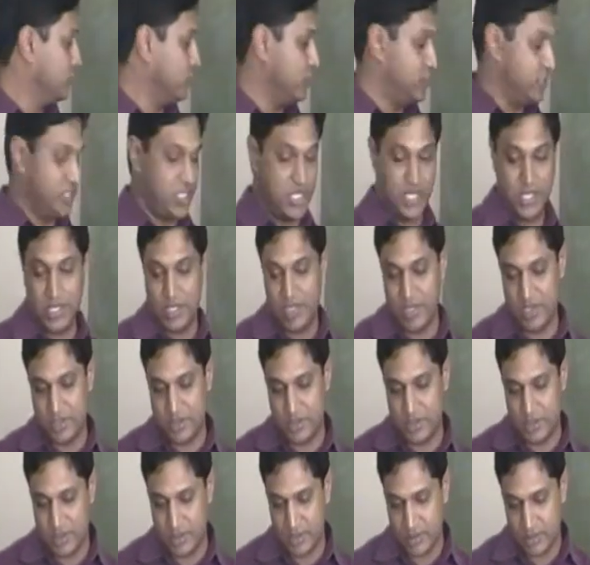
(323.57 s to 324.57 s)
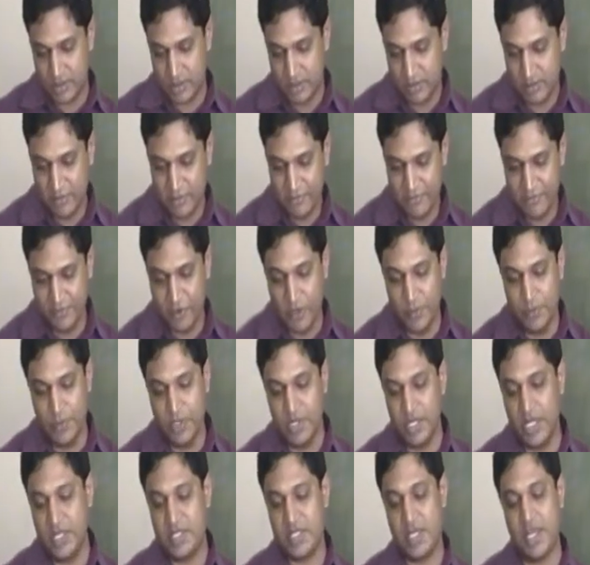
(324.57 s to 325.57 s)
which is
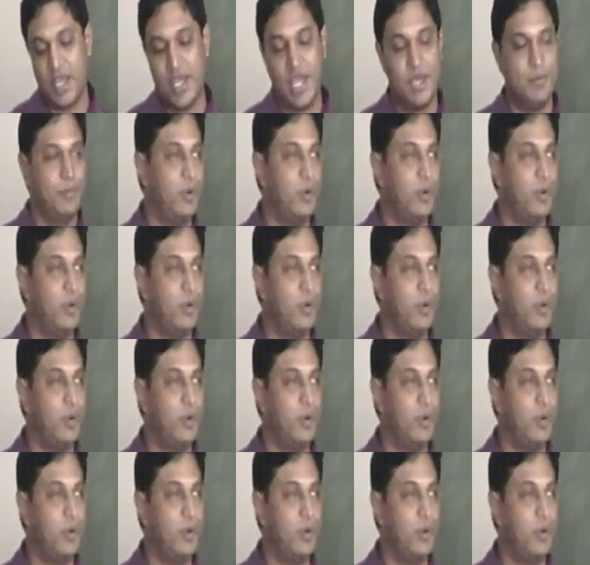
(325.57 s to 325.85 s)
formulate a